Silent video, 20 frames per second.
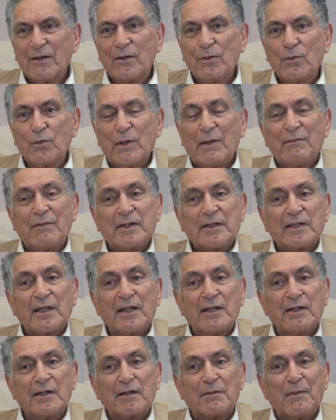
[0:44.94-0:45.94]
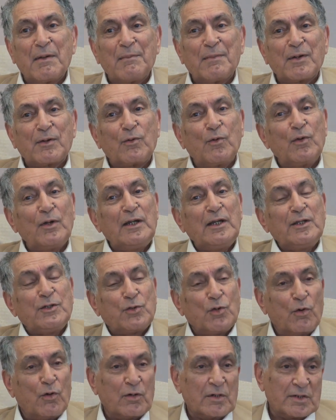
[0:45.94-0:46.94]
Whoever can remember only
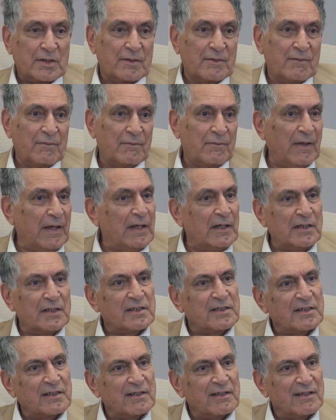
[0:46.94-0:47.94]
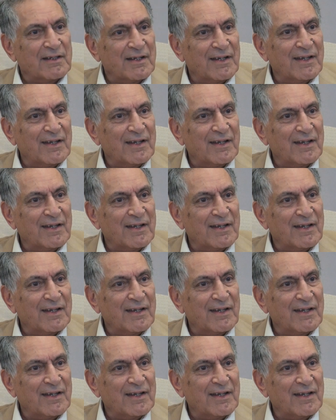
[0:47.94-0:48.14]
jokes fails.